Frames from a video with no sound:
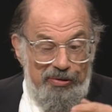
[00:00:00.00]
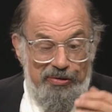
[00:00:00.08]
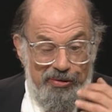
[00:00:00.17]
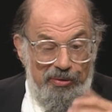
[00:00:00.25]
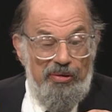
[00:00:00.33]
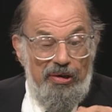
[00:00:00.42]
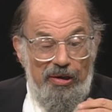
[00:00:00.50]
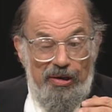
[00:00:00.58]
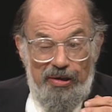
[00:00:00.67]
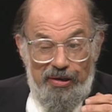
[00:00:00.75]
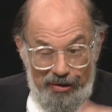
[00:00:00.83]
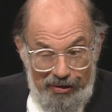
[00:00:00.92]
And so
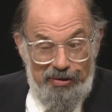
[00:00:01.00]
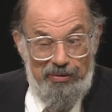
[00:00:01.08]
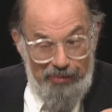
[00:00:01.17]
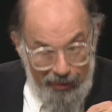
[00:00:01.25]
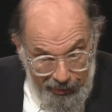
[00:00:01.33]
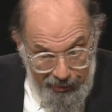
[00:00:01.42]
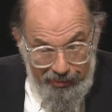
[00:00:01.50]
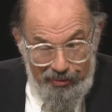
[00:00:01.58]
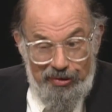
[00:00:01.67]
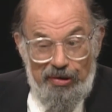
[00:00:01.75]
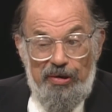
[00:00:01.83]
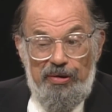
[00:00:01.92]
in the
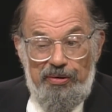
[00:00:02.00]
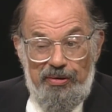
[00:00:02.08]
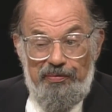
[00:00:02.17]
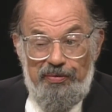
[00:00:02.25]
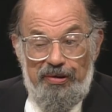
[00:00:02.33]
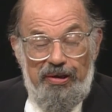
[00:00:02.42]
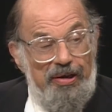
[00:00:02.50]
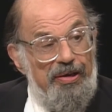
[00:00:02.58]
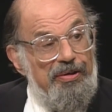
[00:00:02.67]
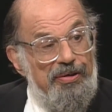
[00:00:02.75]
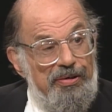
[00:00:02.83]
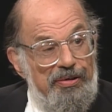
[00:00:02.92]
poems, you have very
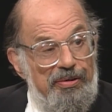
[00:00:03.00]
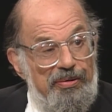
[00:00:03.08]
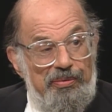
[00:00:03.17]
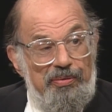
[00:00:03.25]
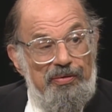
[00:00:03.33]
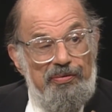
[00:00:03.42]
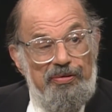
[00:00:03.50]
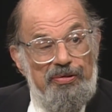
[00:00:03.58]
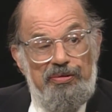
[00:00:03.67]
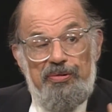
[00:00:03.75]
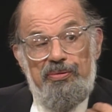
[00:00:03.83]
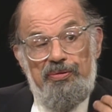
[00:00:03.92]
candid
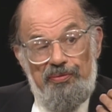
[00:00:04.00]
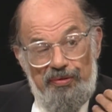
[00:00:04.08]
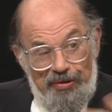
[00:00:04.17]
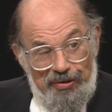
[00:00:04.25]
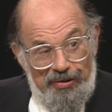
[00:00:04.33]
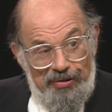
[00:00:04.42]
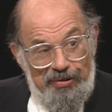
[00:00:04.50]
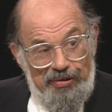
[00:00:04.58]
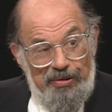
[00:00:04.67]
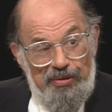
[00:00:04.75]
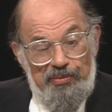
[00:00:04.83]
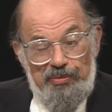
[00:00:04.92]
references to his feelings,
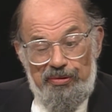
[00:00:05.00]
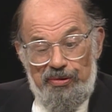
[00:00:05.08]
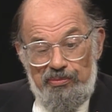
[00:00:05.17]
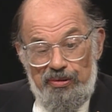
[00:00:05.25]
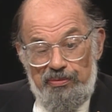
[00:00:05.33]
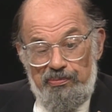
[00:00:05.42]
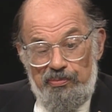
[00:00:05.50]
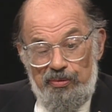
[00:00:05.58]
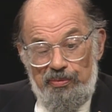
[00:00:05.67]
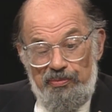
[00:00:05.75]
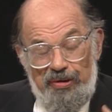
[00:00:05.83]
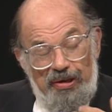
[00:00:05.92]
which are much
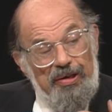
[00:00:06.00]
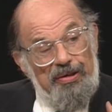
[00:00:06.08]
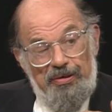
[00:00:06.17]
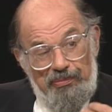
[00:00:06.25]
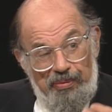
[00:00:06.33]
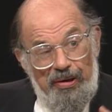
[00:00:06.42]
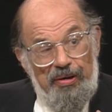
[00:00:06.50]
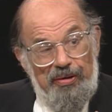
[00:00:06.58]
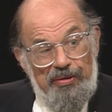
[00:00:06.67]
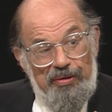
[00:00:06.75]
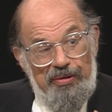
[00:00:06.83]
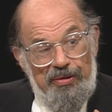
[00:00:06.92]
more naked and
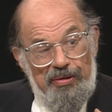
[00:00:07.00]
bare